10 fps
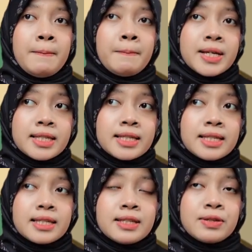
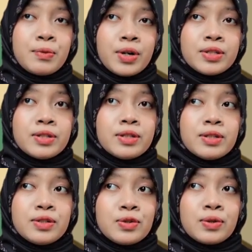this
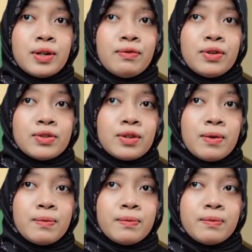want to give you
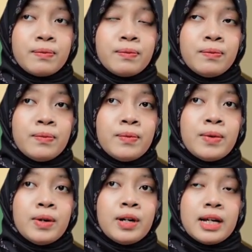some
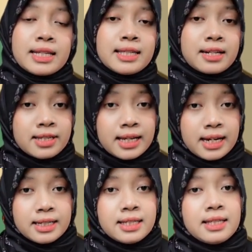
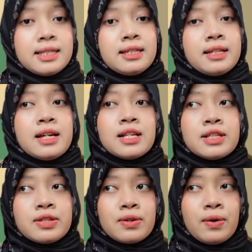exercise.
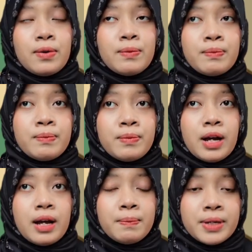So
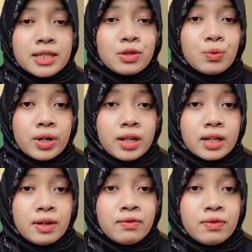this
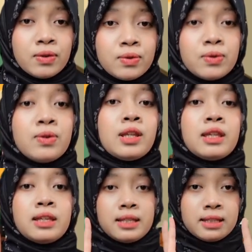will give you
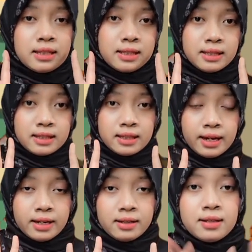
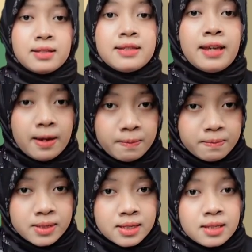10
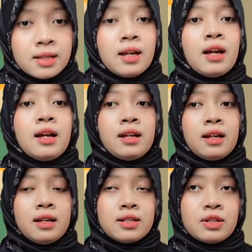terms,
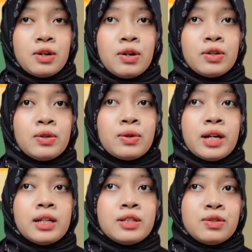and so you
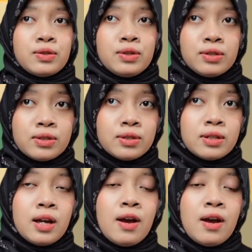can choose